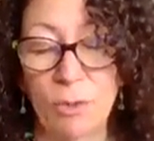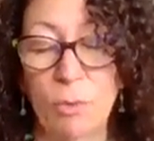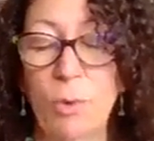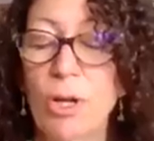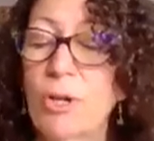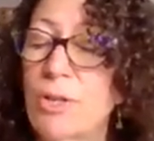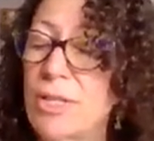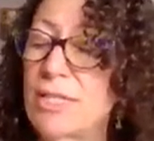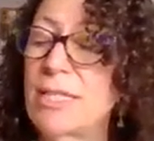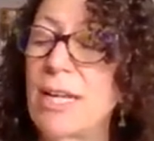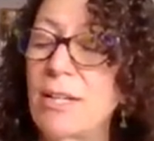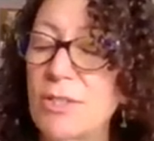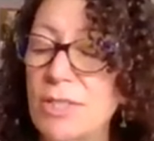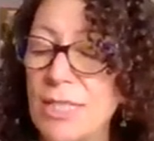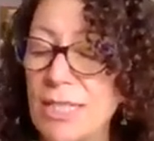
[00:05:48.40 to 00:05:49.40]
What are the
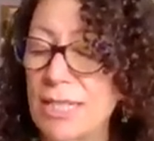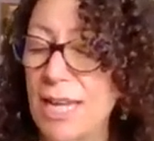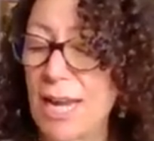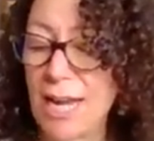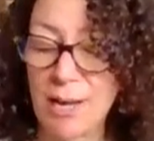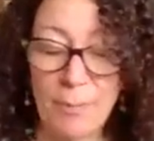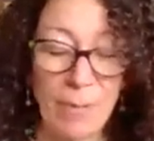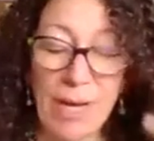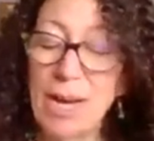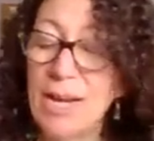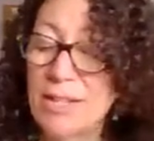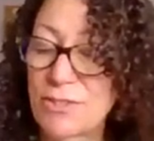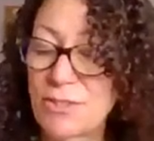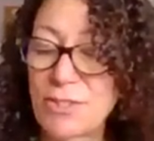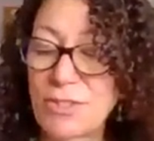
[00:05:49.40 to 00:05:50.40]
sounds in cat?
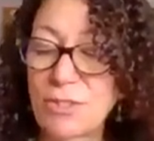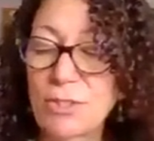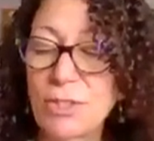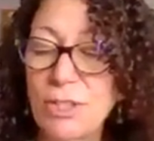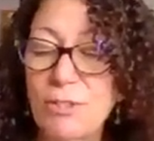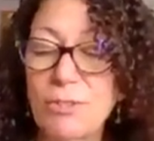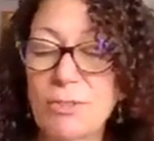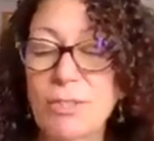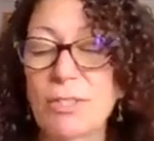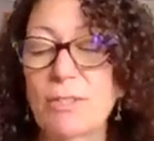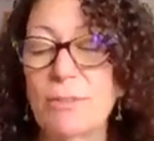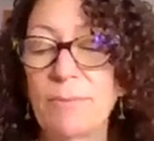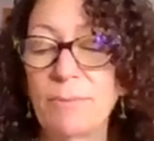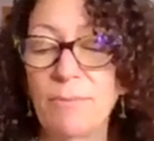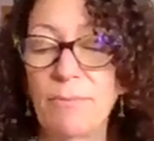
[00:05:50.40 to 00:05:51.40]
My eyes are still closed.
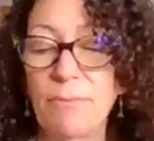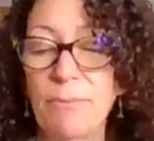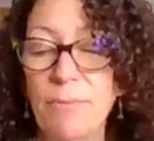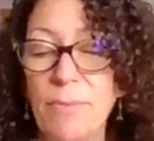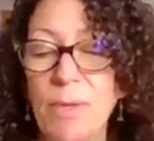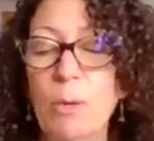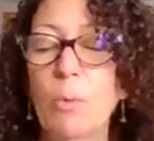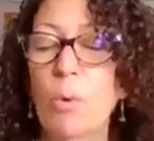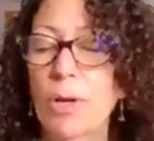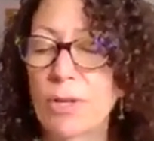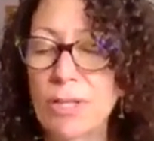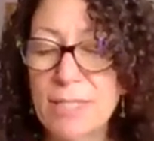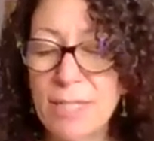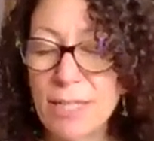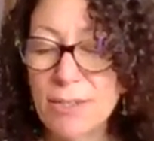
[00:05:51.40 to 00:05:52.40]
What are
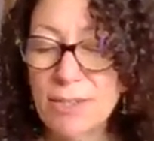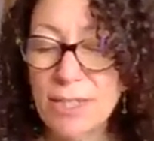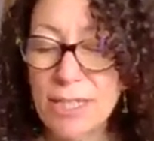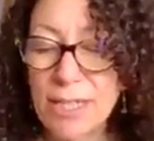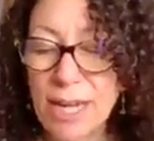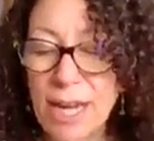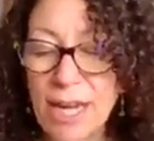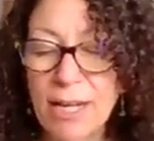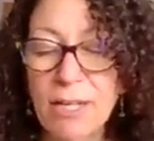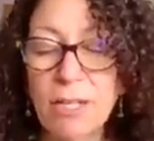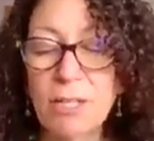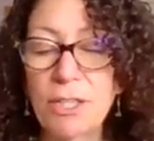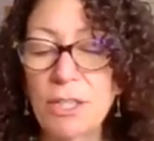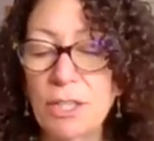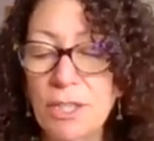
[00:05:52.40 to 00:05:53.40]
the sounds in cat?
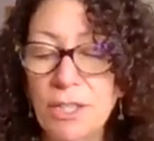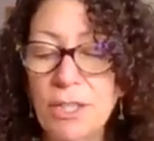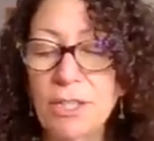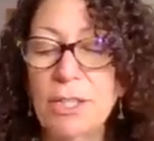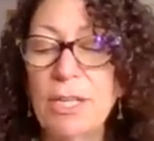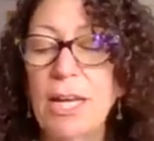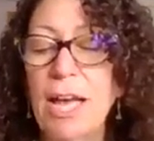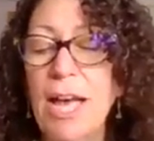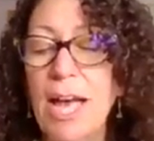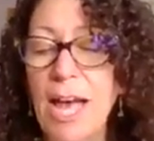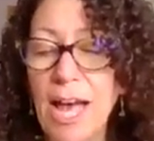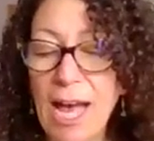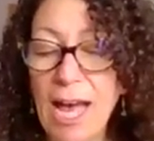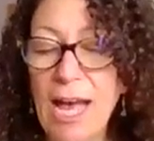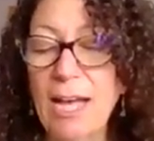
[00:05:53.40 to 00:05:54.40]
K,
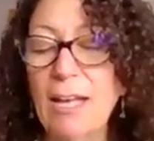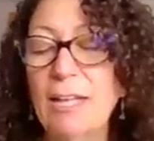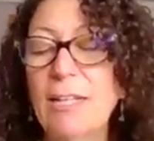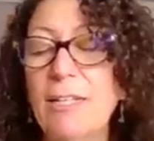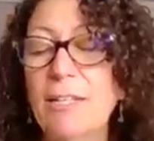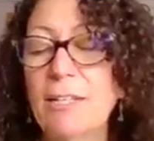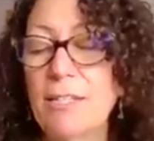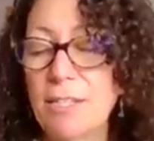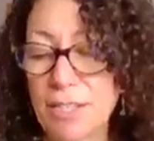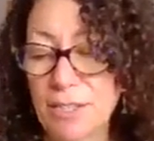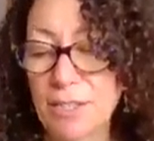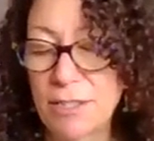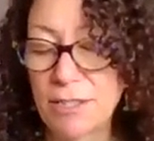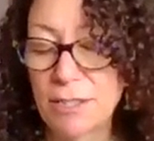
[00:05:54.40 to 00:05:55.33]
a, t.